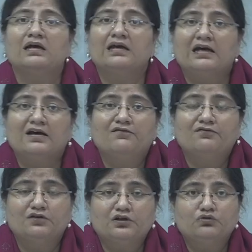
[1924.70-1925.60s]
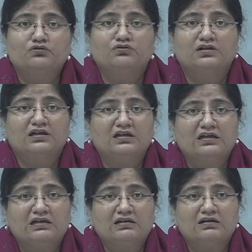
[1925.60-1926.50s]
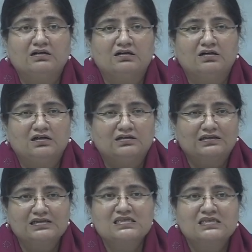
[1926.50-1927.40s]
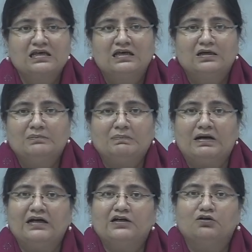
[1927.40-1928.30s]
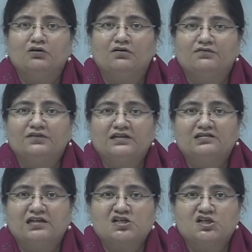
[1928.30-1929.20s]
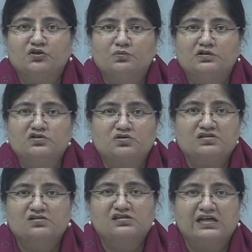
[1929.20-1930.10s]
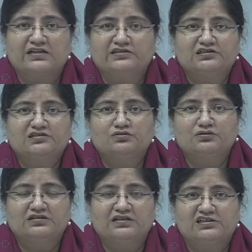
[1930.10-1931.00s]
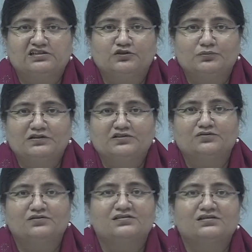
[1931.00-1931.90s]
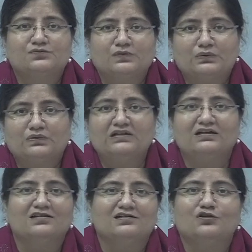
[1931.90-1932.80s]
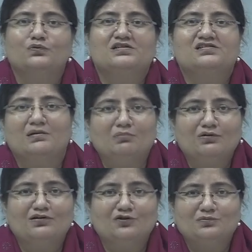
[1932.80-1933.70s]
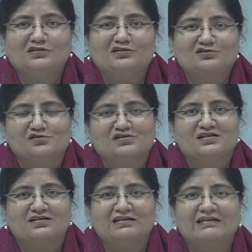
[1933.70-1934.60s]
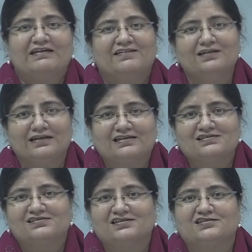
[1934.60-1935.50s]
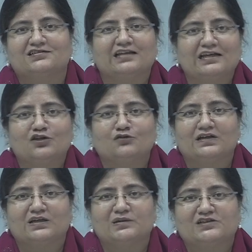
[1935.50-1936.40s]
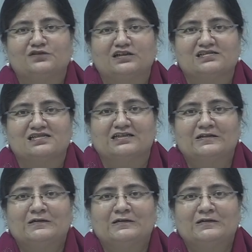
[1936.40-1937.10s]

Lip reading: I have for you today in this part of international human resources or challenges to international human resources. We will continue with some more human resource learning in the next session. Thank you very much for listening.